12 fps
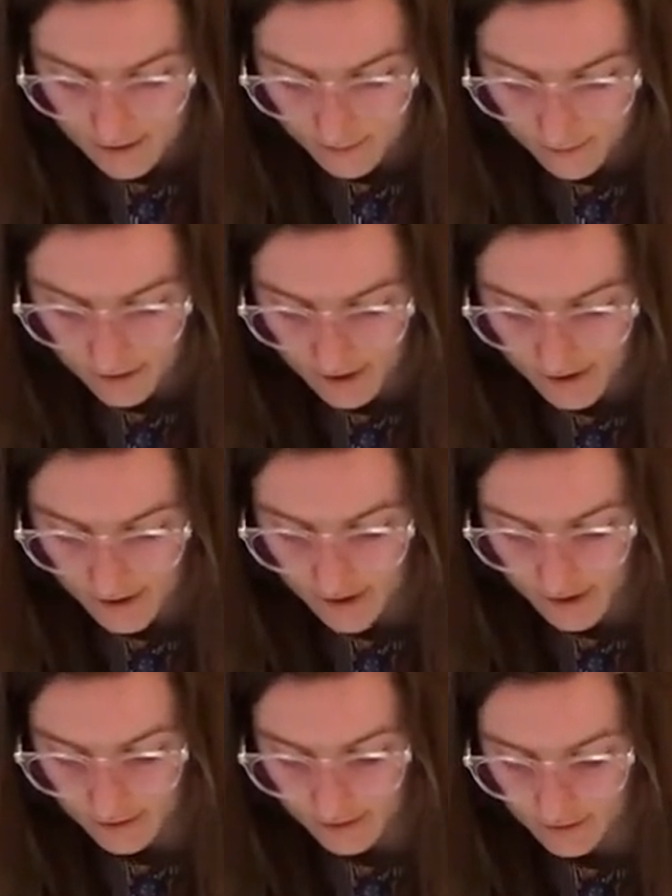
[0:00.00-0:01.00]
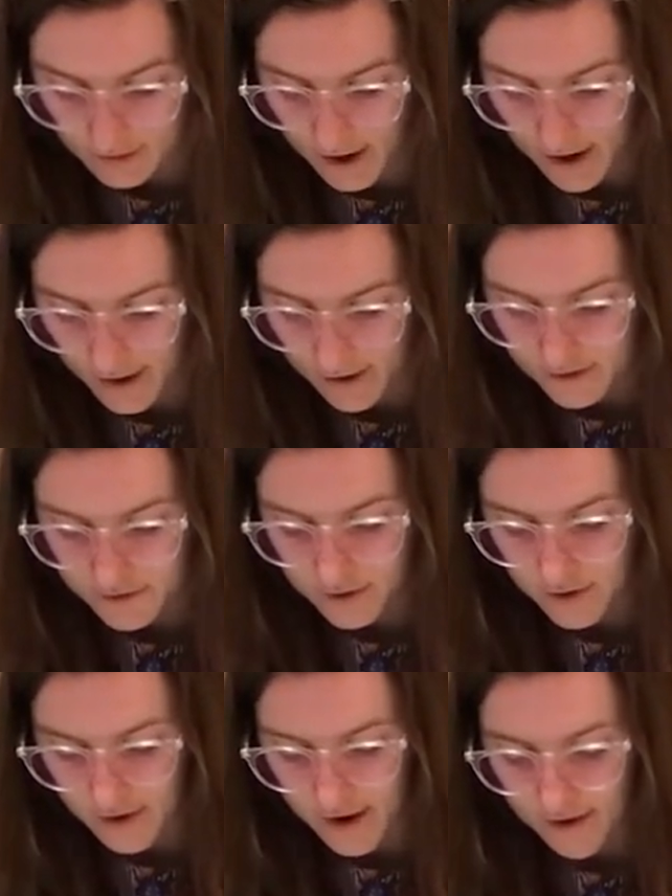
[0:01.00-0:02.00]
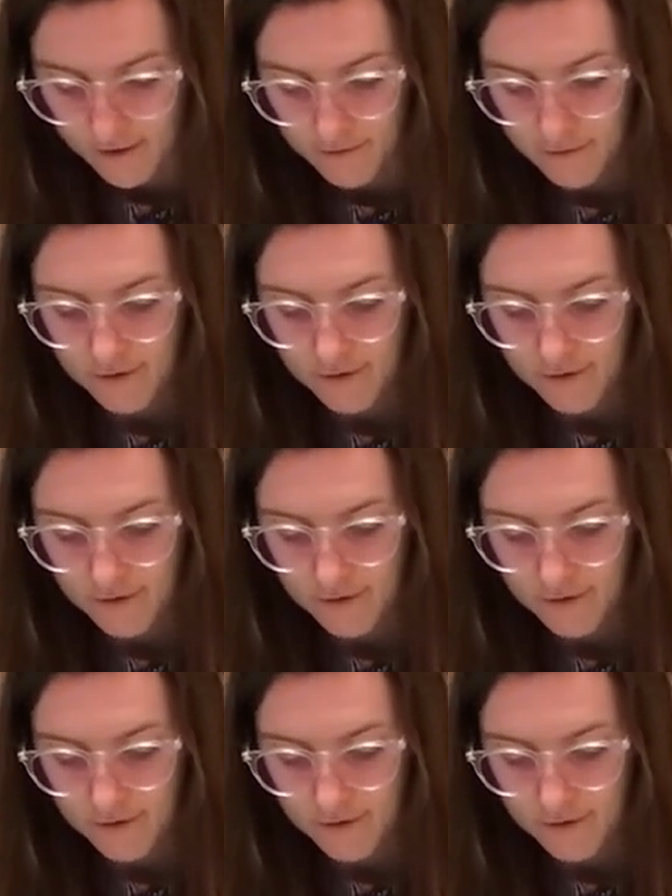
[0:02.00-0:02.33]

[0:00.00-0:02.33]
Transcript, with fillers: put it a little higher so you have